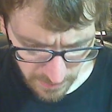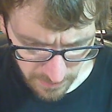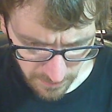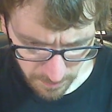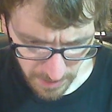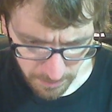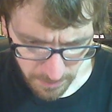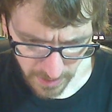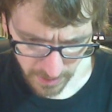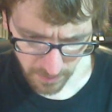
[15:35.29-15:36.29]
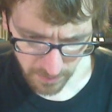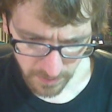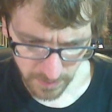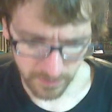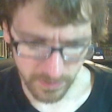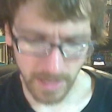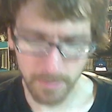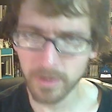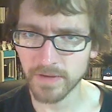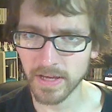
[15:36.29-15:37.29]
despite playing all the Game
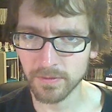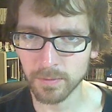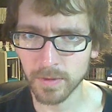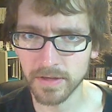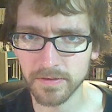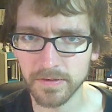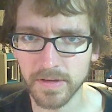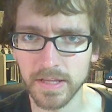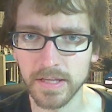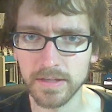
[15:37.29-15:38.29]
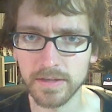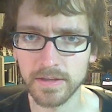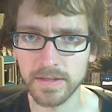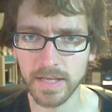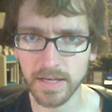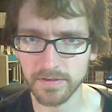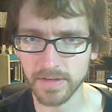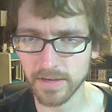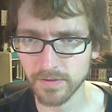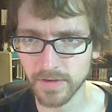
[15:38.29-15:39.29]
Boy Advance ones and the DS
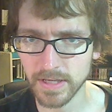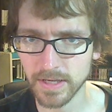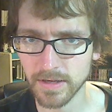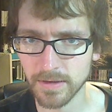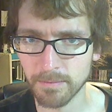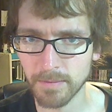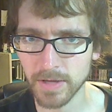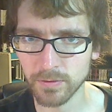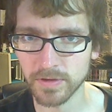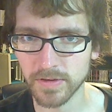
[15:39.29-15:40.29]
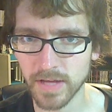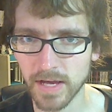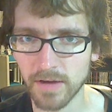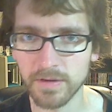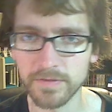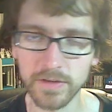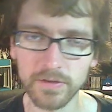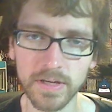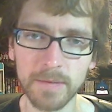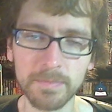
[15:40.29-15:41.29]
Castlevania Metroid-style
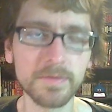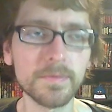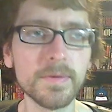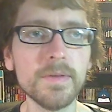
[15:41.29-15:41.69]
adventure games.